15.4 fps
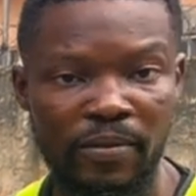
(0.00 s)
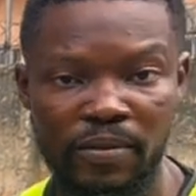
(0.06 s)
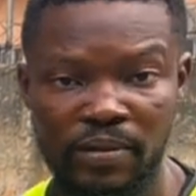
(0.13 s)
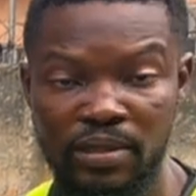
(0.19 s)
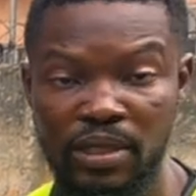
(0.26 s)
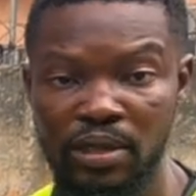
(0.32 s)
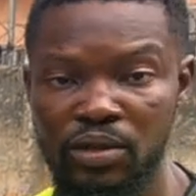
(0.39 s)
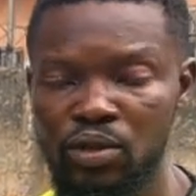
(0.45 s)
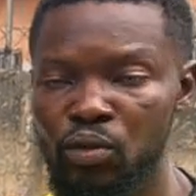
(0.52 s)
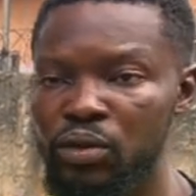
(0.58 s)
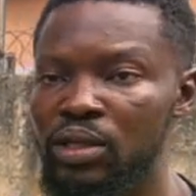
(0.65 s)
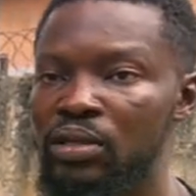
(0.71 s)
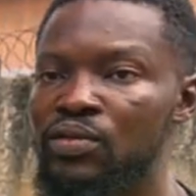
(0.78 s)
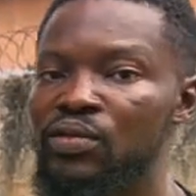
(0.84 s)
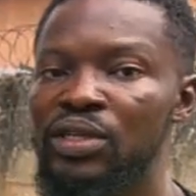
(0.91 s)
Understand? So
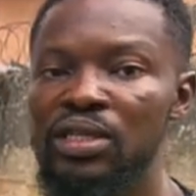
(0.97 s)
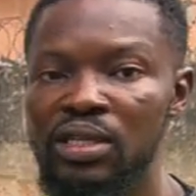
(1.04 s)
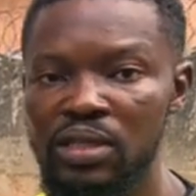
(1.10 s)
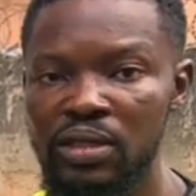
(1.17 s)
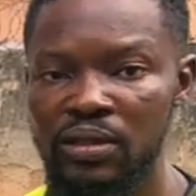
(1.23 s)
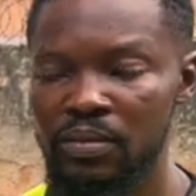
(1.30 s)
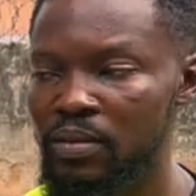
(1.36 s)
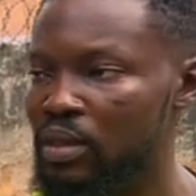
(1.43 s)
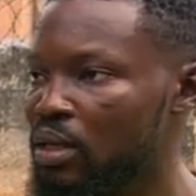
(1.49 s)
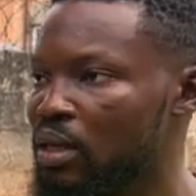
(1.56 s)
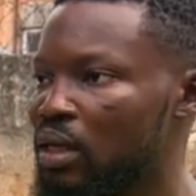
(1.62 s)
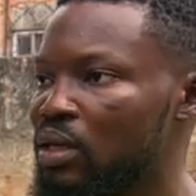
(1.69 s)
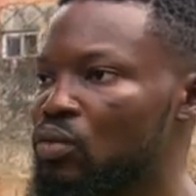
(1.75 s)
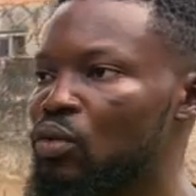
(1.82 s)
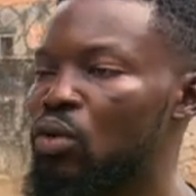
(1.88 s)
when it's raining
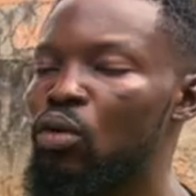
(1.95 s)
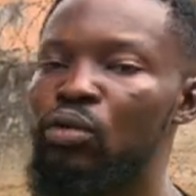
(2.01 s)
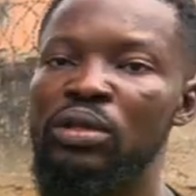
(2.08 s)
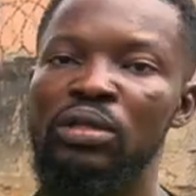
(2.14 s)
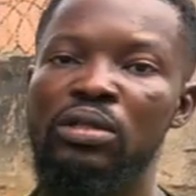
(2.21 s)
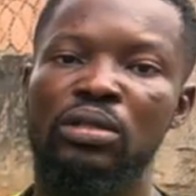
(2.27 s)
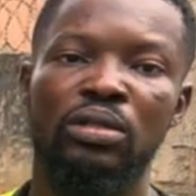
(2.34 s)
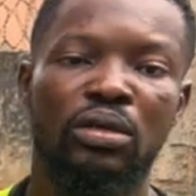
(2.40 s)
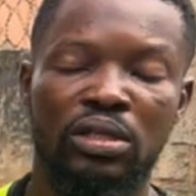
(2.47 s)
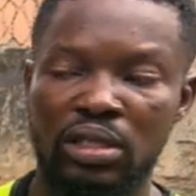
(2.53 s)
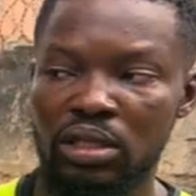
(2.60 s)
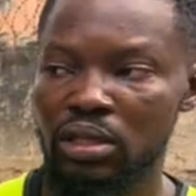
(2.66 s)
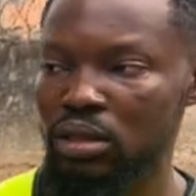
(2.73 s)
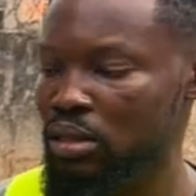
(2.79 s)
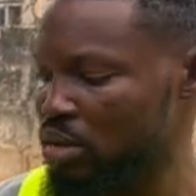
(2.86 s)
and when it's
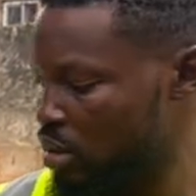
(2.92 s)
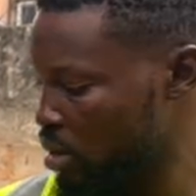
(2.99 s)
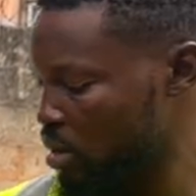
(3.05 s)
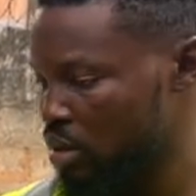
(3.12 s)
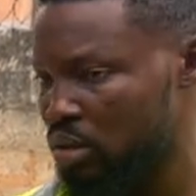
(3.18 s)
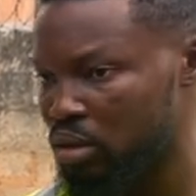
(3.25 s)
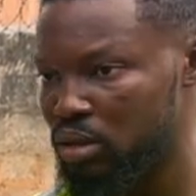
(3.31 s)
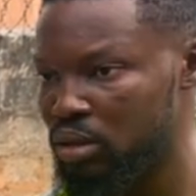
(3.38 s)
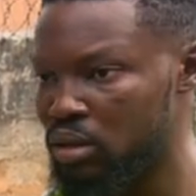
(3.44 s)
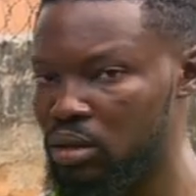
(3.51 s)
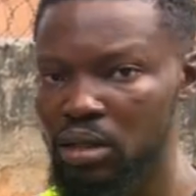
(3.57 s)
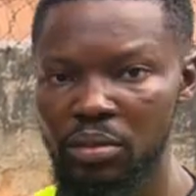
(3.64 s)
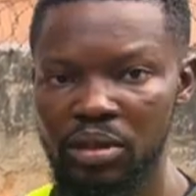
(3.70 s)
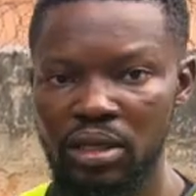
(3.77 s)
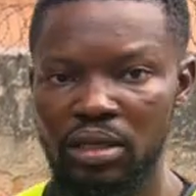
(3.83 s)
dusty, the
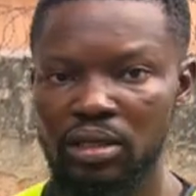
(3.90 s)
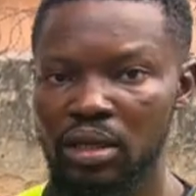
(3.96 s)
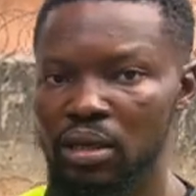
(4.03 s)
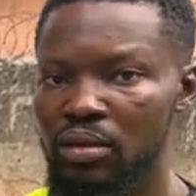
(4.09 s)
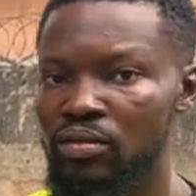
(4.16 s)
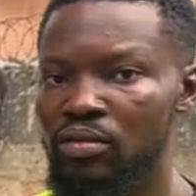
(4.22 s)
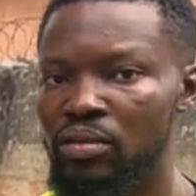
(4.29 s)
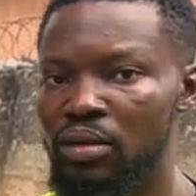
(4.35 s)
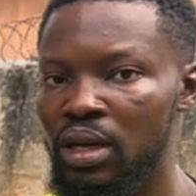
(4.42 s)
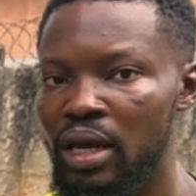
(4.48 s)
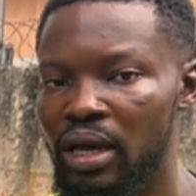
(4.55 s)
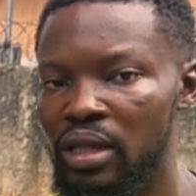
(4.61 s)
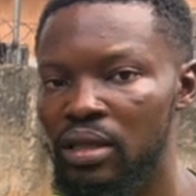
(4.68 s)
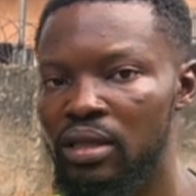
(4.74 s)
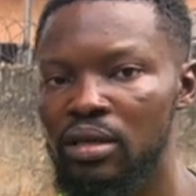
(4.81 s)
terminals are
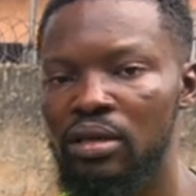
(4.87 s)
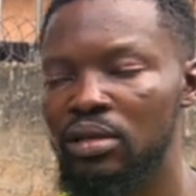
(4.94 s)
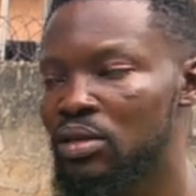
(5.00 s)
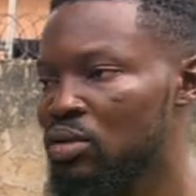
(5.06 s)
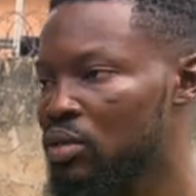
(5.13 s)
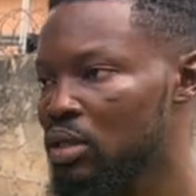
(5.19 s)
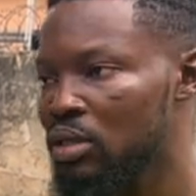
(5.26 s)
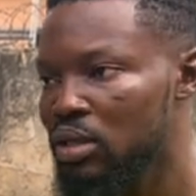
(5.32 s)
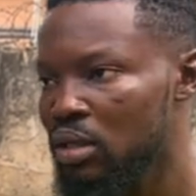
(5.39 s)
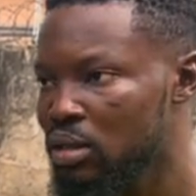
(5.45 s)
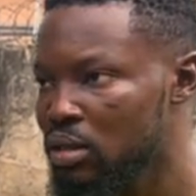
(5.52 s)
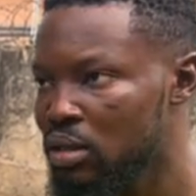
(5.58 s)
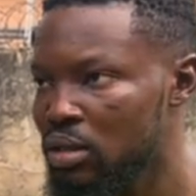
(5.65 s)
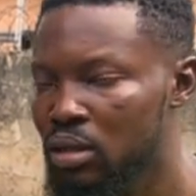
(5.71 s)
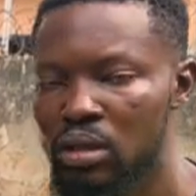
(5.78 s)
highly
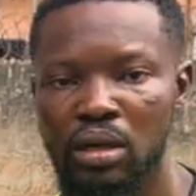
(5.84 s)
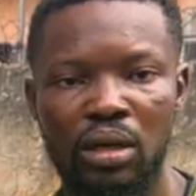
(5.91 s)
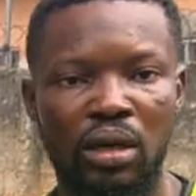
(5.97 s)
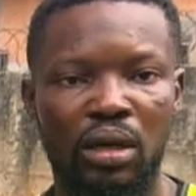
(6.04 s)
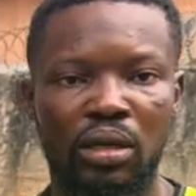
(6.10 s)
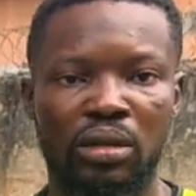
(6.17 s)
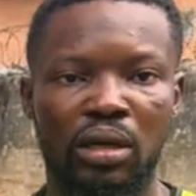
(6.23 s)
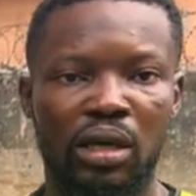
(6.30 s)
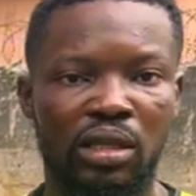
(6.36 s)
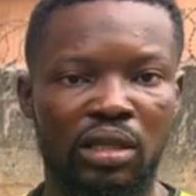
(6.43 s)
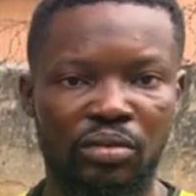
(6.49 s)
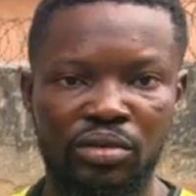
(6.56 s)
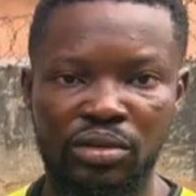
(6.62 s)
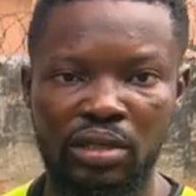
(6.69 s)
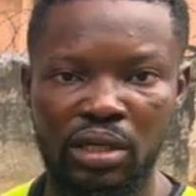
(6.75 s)
insulated and highly
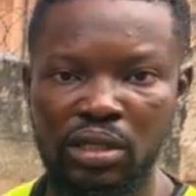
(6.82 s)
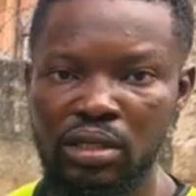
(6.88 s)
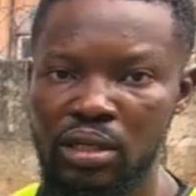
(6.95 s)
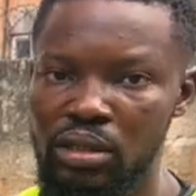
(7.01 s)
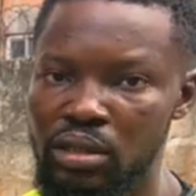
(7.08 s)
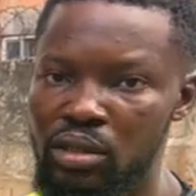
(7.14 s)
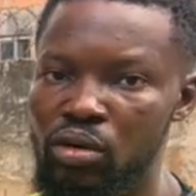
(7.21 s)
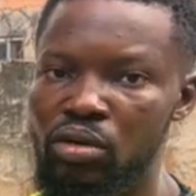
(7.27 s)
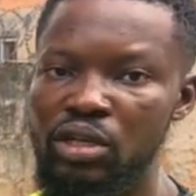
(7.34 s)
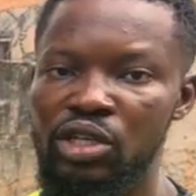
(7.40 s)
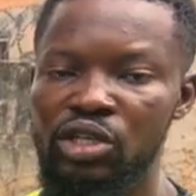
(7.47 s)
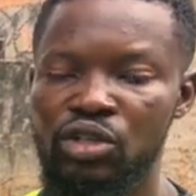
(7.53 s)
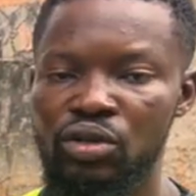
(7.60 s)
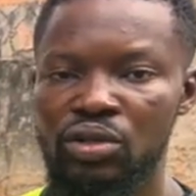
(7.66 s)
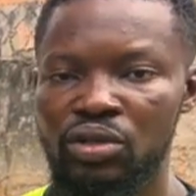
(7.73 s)
protected.
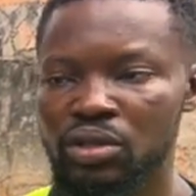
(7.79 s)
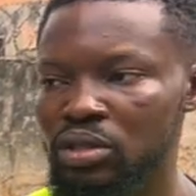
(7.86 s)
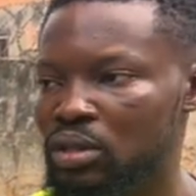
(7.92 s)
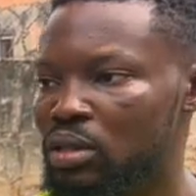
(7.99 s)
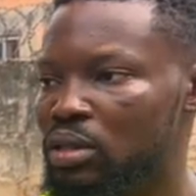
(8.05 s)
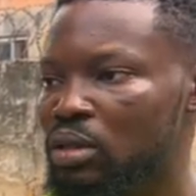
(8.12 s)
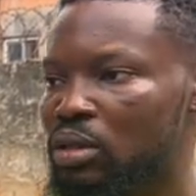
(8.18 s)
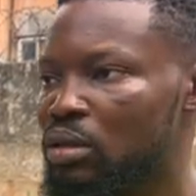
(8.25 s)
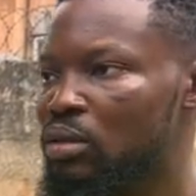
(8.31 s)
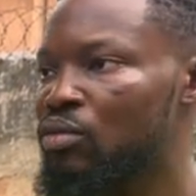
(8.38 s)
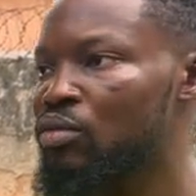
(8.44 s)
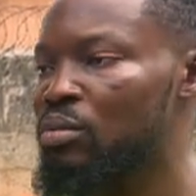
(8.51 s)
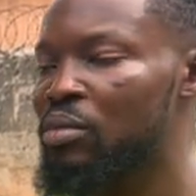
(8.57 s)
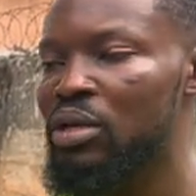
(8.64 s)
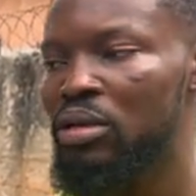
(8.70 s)
connections
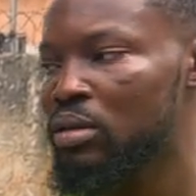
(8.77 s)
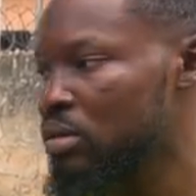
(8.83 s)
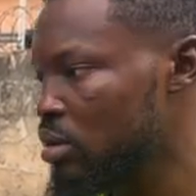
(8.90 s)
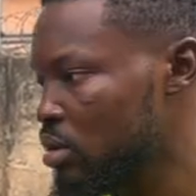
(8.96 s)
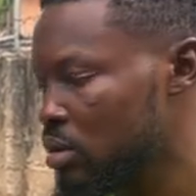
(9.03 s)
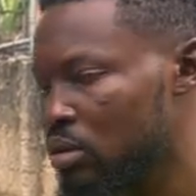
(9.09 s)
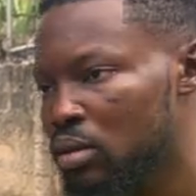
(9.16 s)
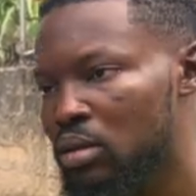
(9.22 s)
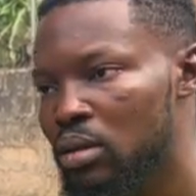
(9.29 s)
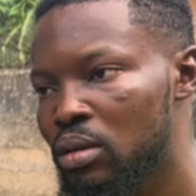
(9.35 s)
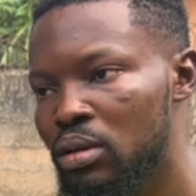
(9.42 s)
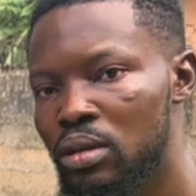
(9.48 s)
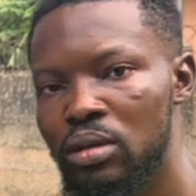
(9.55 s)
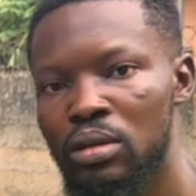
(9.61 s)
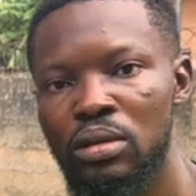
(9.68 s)
remain
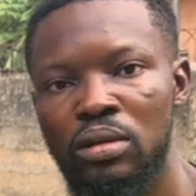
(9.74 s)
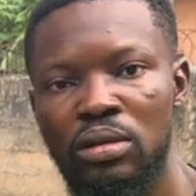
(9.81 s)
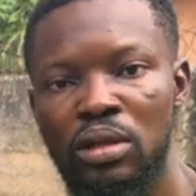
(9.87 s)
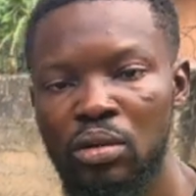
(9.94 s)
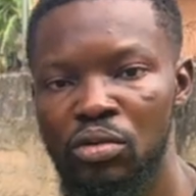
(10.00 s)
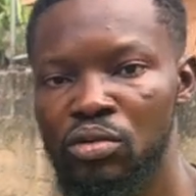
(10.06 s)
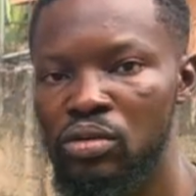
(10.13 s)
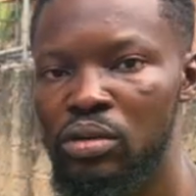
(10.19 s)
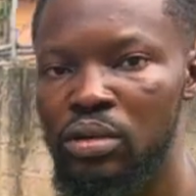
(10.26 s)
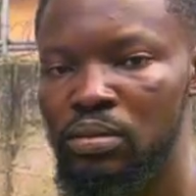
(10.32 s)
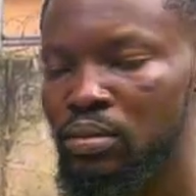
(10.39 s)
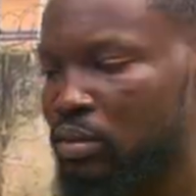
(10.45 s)
stable.